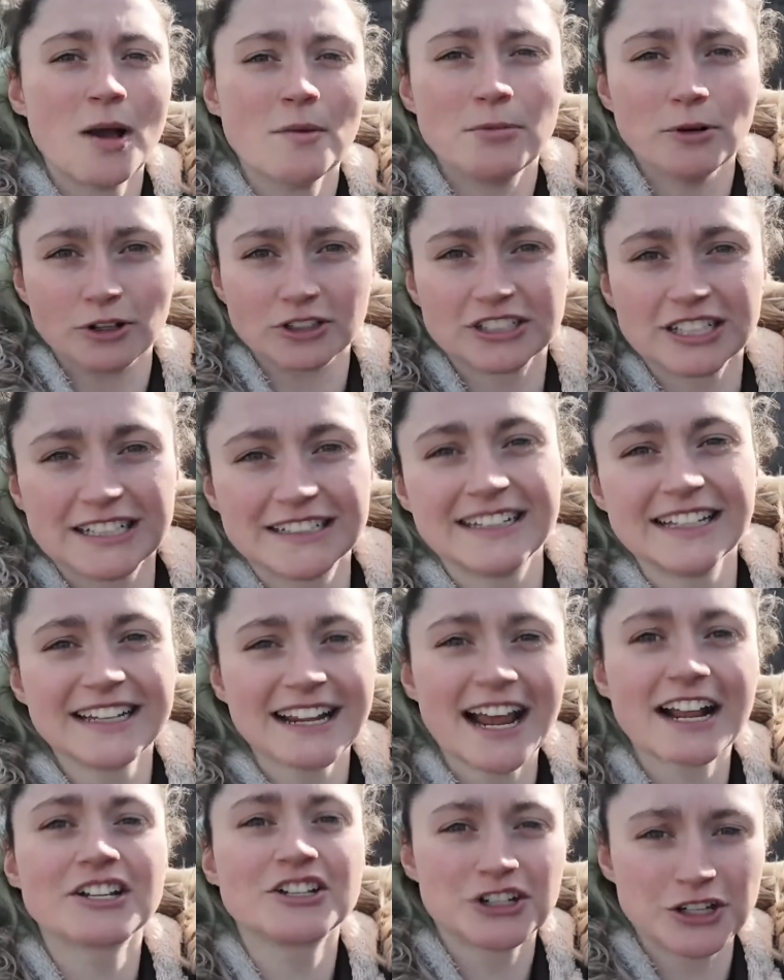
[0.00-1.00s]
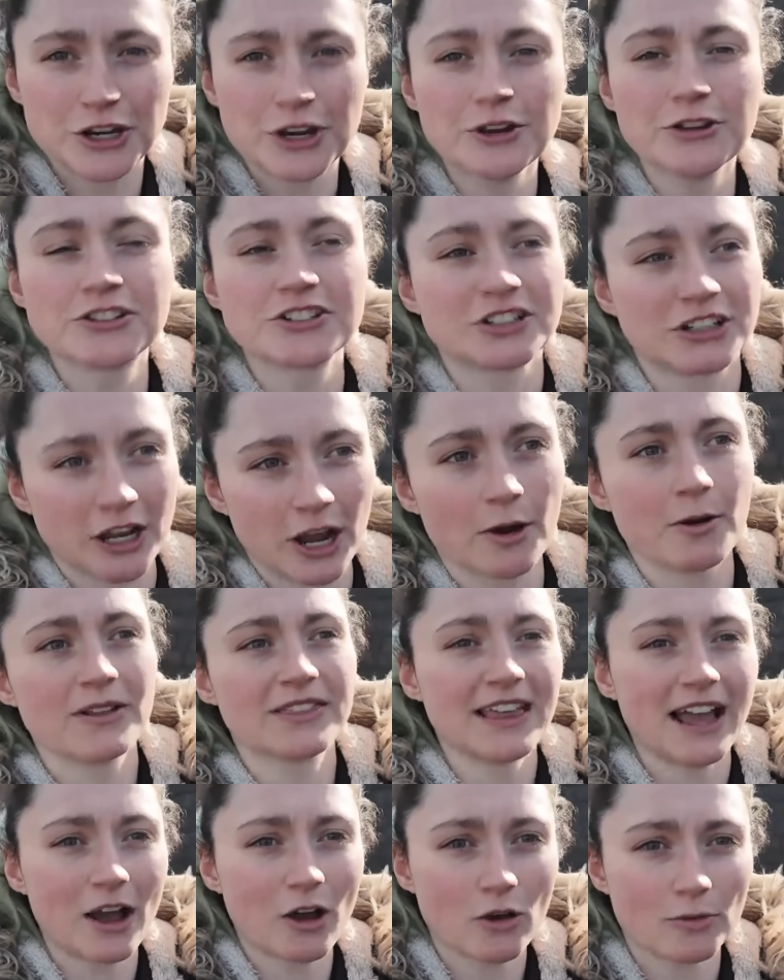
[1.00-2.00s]
But did I choose to go
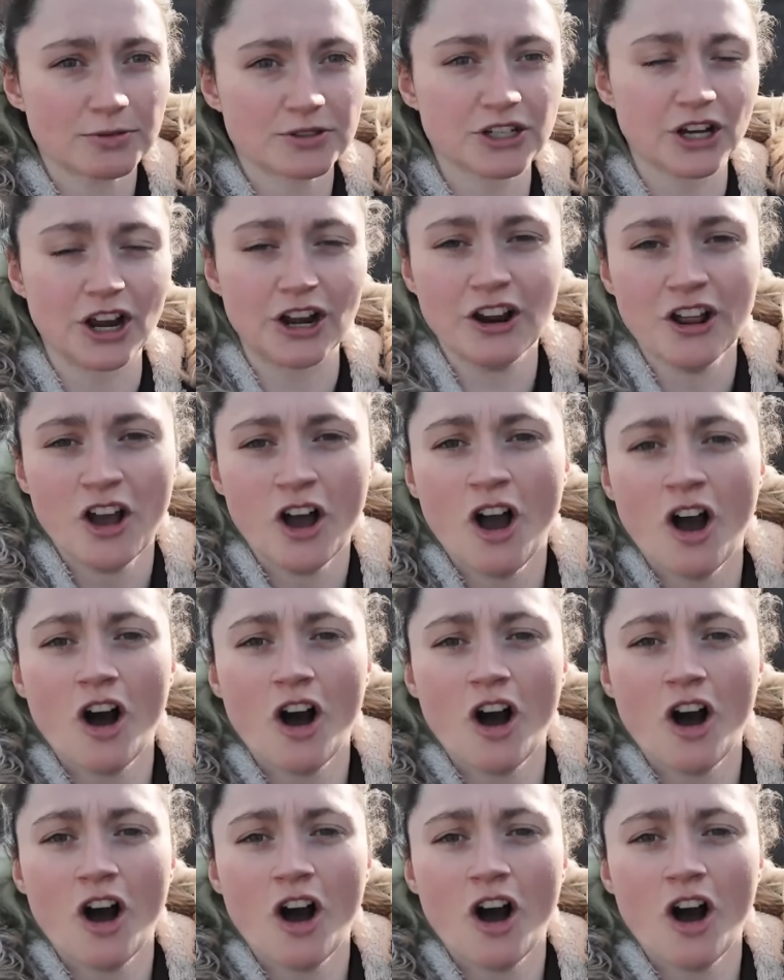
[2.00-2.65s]
with that option,